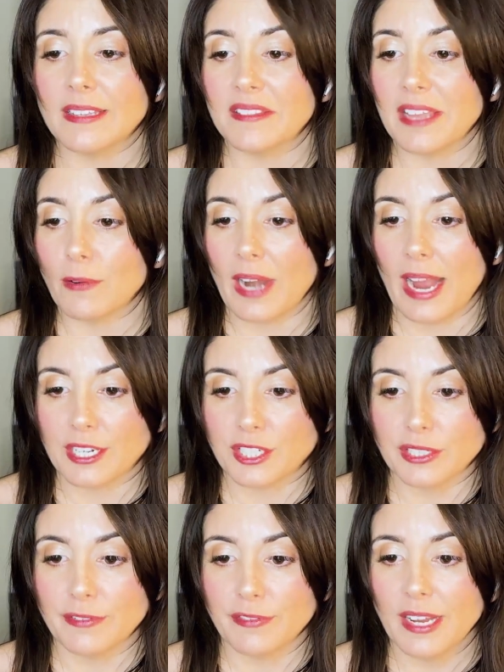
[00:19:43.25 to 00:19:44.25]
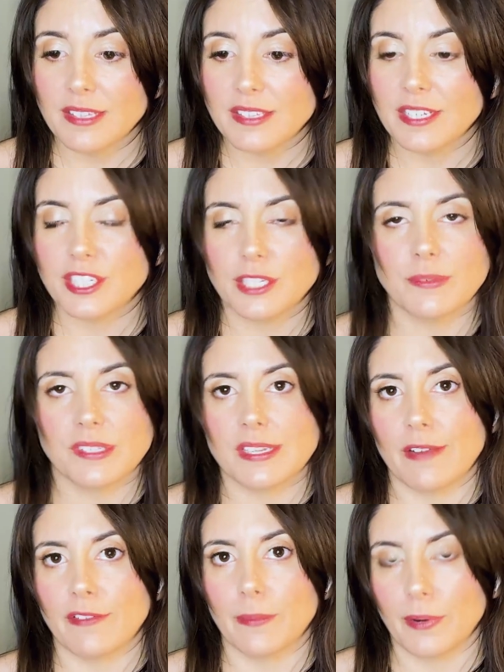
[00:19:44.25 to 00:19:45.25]
and they were actually friends, and she was
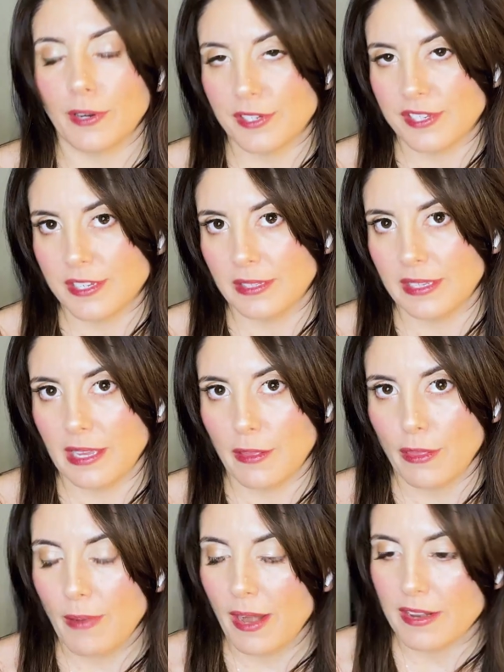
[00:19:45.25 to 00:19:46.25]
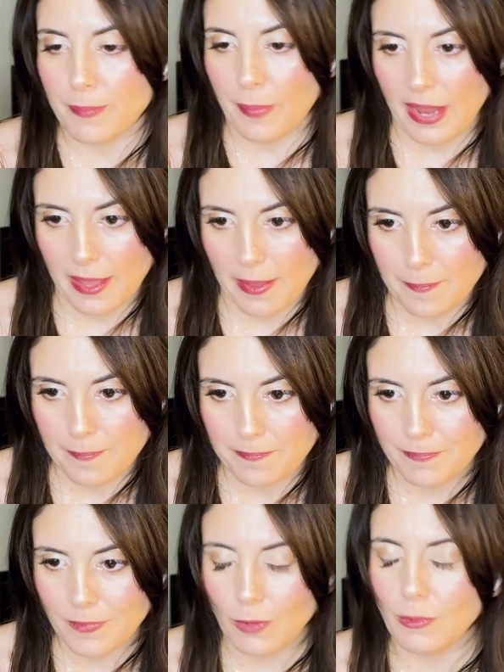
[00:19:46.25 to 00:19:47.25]
never personally threatened by him.
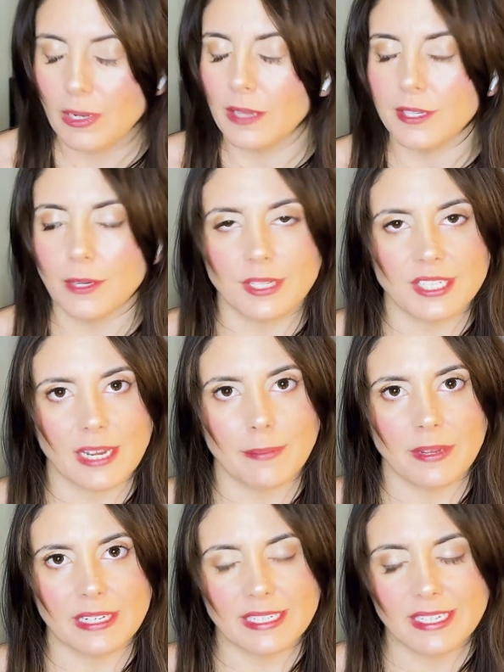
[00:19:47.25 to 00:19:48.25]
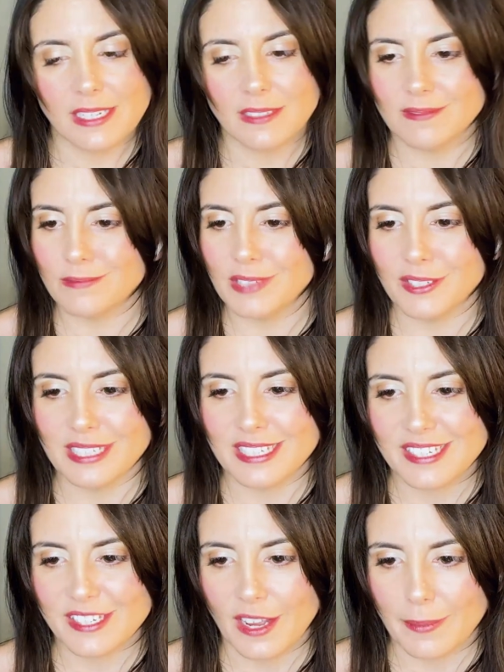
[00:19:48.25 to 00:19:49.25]
We all know what Ted Bundy did. We don't need
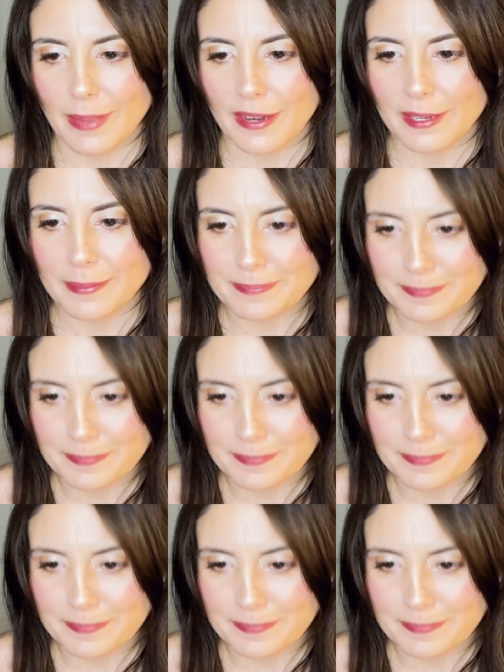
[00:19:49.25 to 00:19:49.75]
to talk about it.